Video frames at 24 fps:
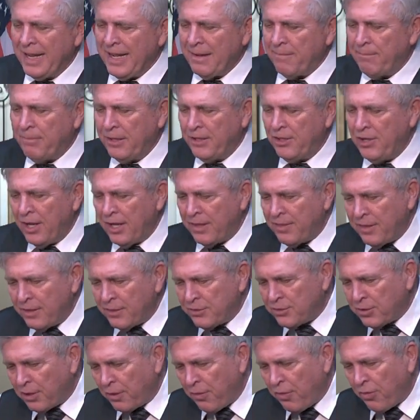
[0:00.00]
but yet there's
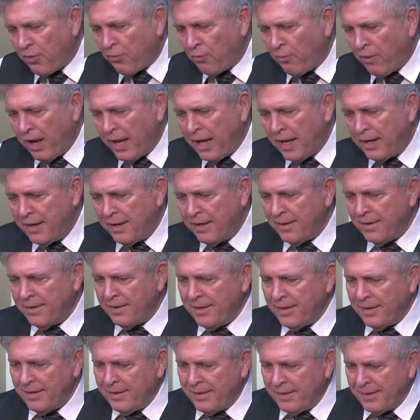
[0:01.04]
a thread,
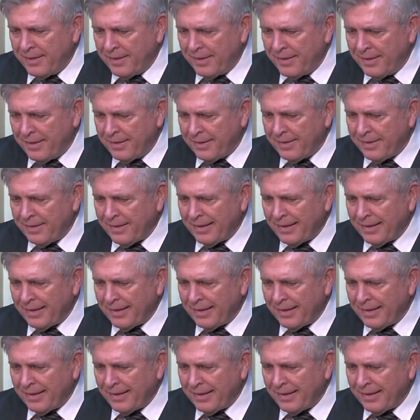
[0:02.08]
a